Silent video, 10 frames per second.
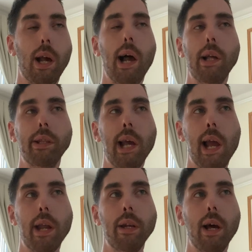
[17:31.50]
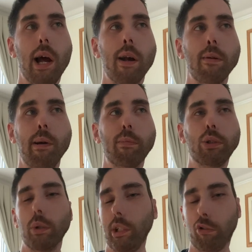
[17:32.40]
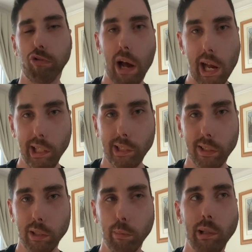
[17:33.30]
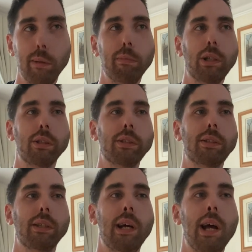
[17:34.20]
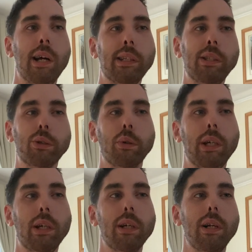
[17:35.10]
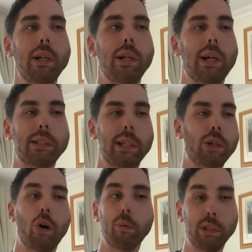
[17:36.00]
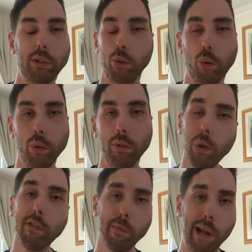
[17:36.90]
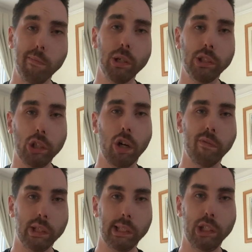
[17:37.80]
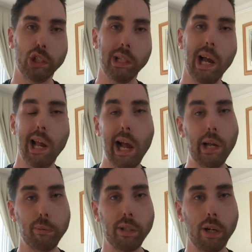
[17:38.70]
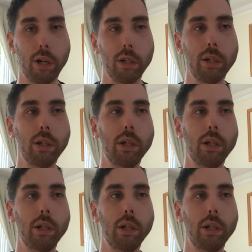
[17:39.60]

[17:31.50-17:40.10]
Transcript: And then I remember Zoe cried a little bit, because I think Zoe has like always known. Zoe remembers the conversation that I had with her